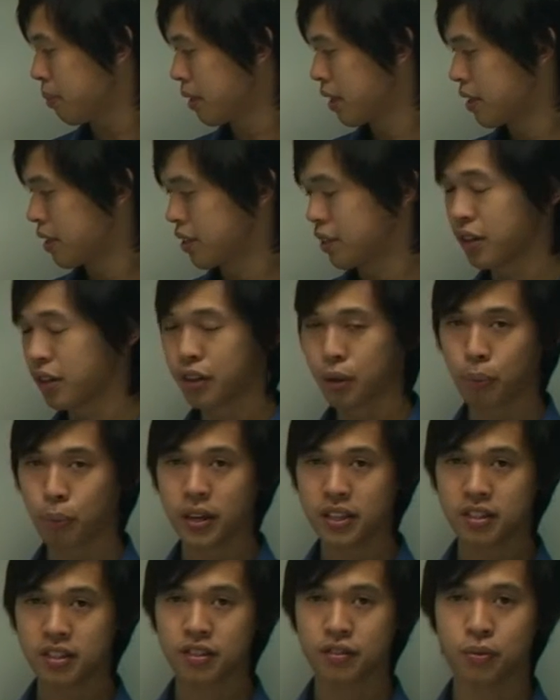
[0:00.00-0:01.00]
So the
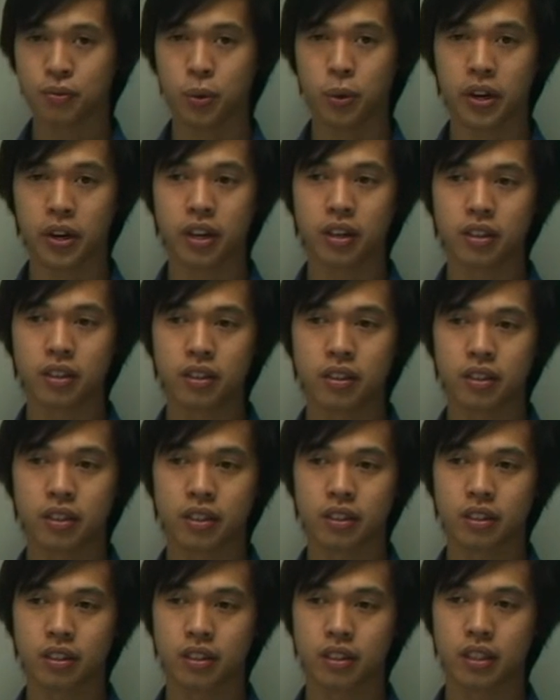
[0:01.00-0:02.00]
presence of water
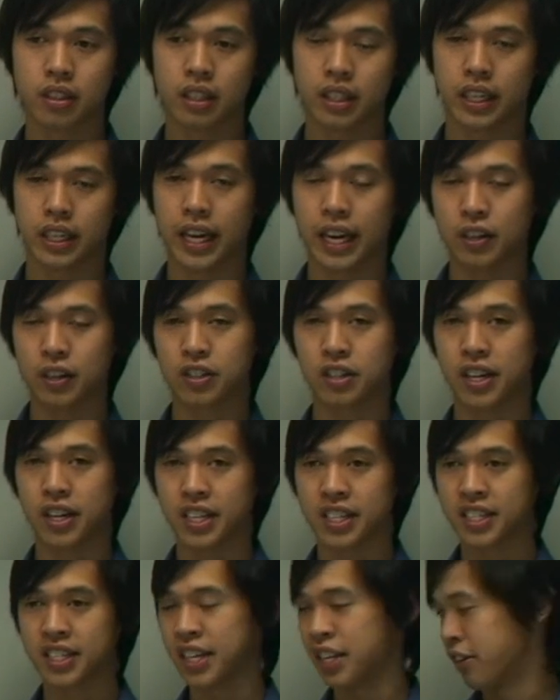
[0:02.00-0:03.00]
can also
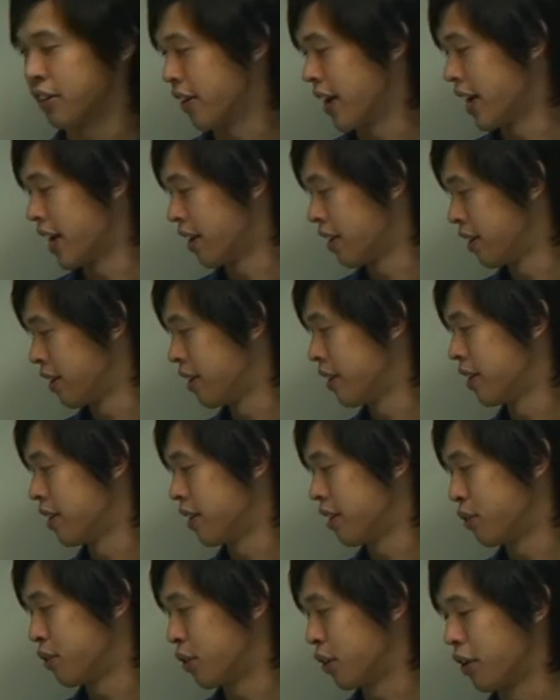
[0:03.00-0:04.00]
accelerate
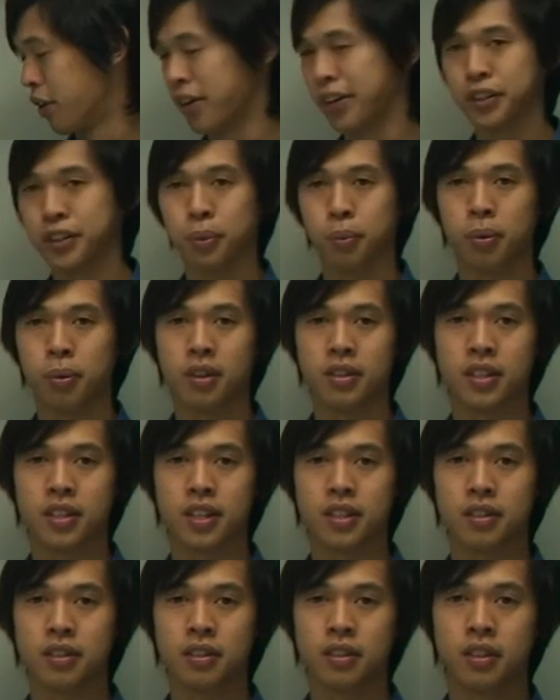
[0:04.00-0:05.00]
the corrosion
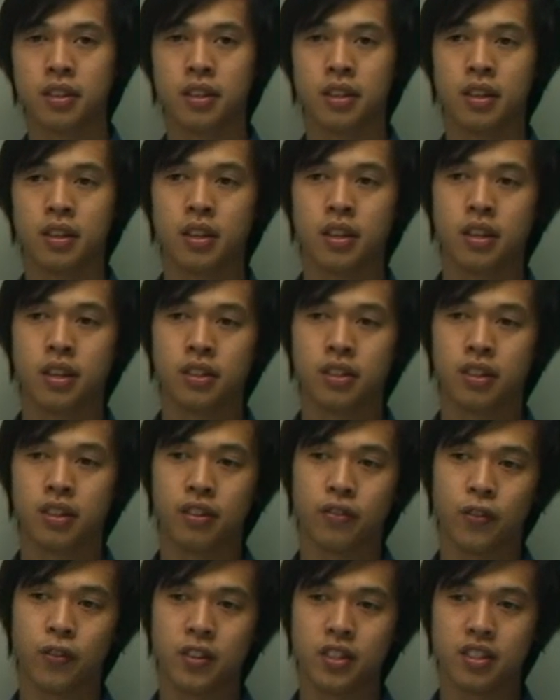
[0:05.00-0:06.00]
process. So
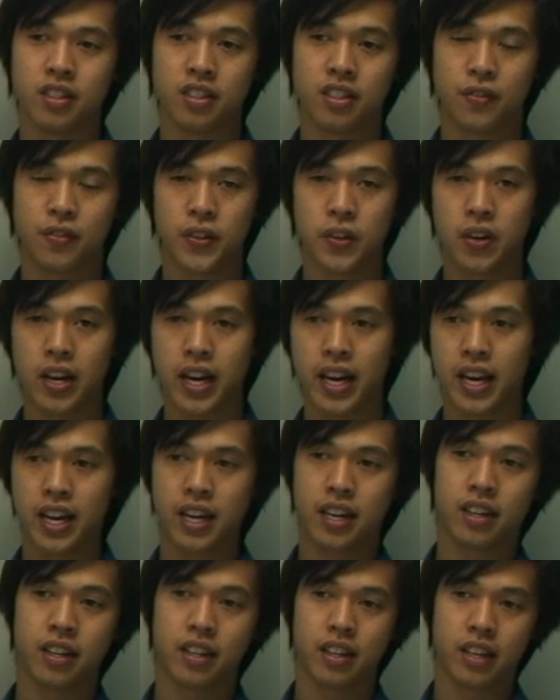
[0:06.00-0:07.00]
for instance, if you
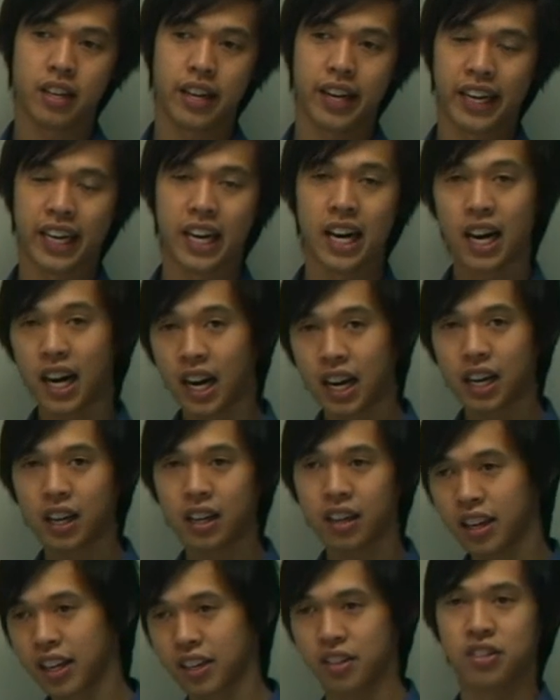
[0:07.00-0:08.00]
had a car
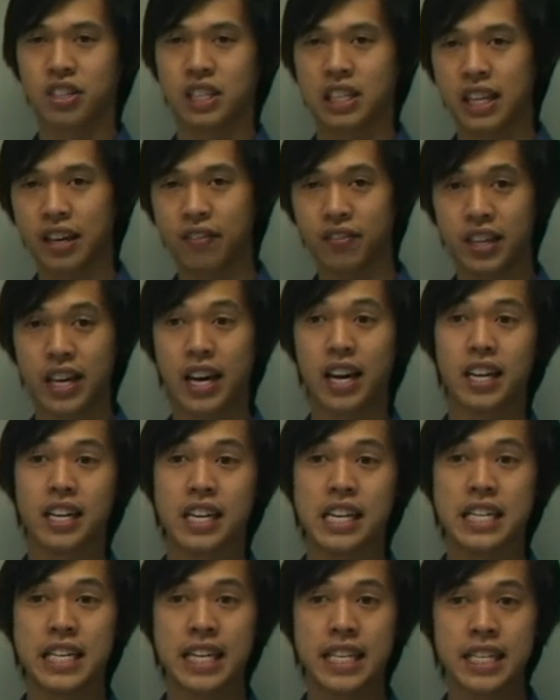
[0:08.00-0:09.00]
and you just left that in
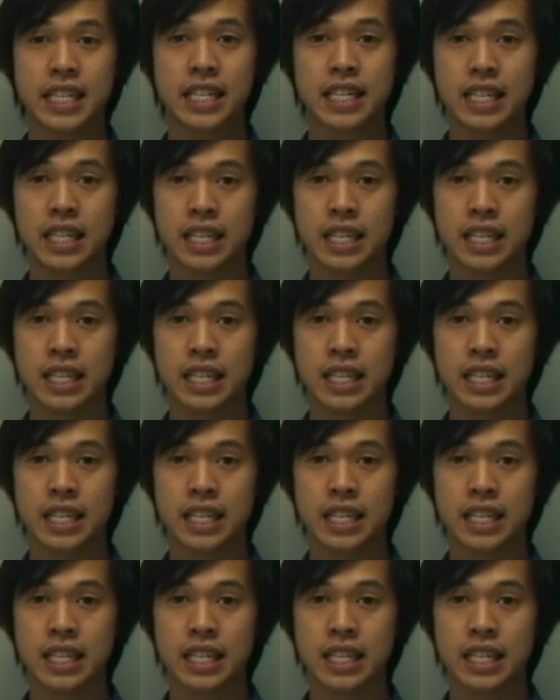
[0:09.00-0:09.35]
the desert,